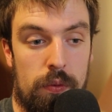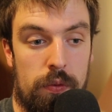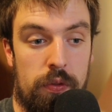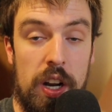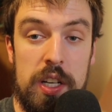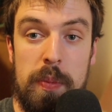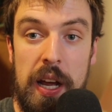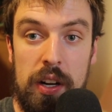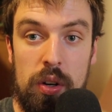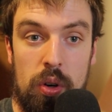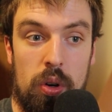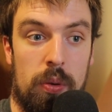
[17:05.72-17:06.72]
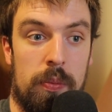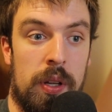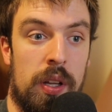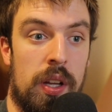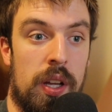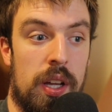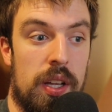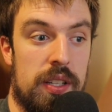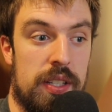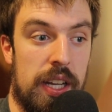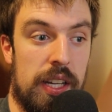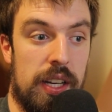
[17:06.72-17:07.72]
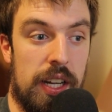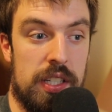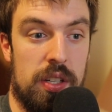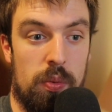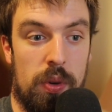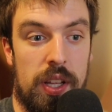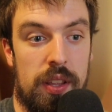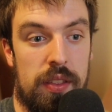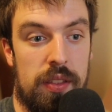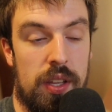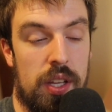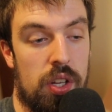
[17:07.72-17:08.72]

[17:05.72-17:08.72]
friends back home, stay connected with,